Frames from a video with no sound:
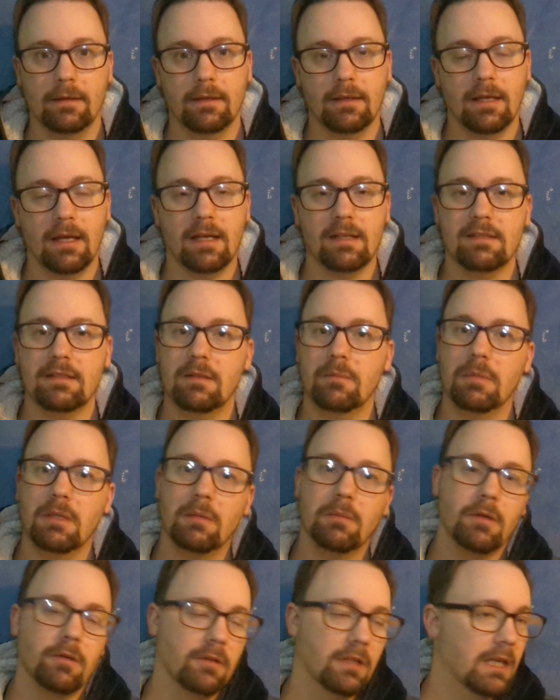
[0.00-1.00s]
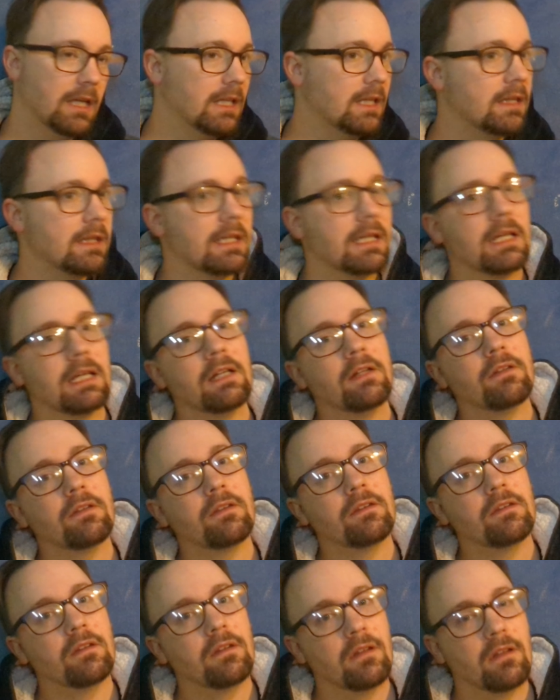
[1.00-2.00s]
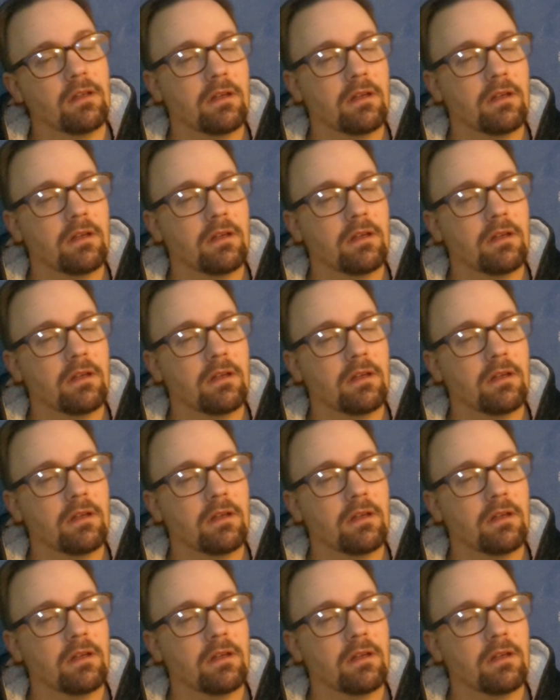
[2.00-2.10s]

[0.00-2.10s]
It has to be about anything else